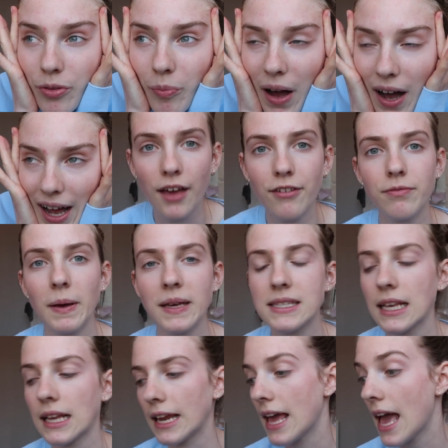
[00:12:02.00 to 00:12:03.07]
with my life
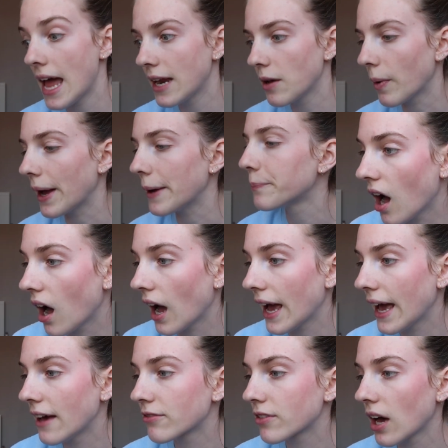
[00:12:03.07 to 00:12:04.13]
basically. Anyway,
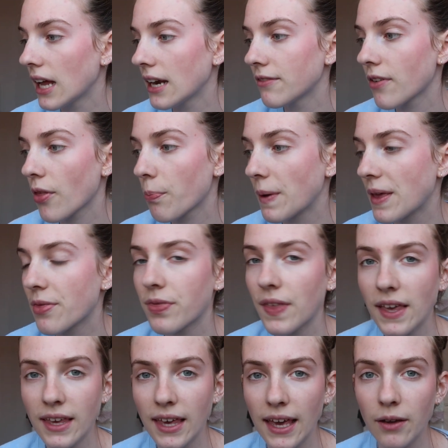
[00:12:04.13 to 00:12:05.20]
I have kind of been
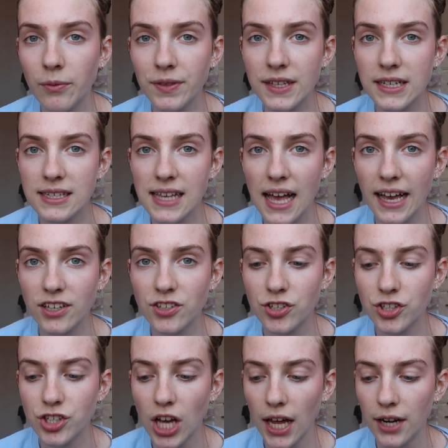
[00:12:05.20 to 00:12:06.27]
thinking with this
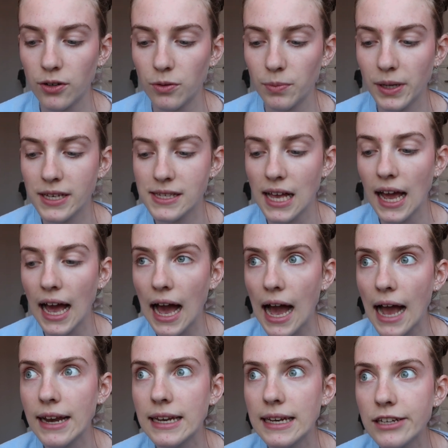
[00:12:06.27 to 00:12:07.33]
extra channel, because
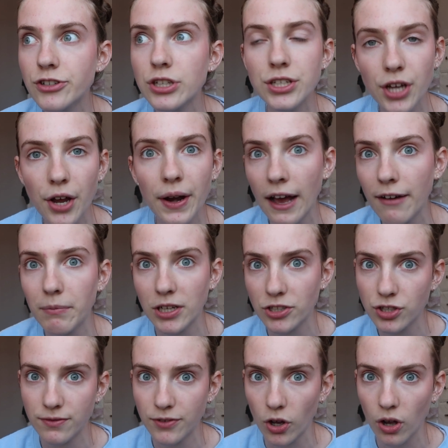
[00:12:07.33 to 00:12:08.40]
I literally don't have
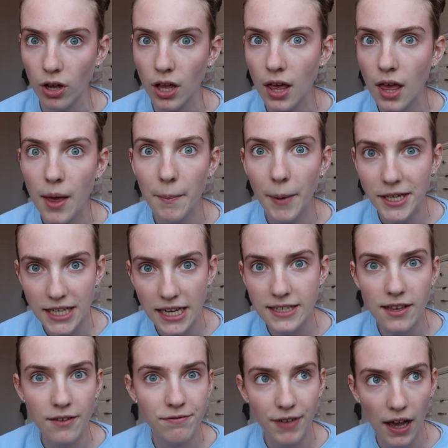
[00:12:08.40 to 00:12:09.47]
much to vlog. My
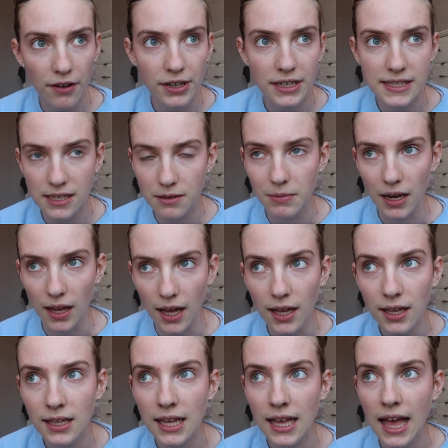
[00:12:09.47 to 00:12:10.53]
days are very similar.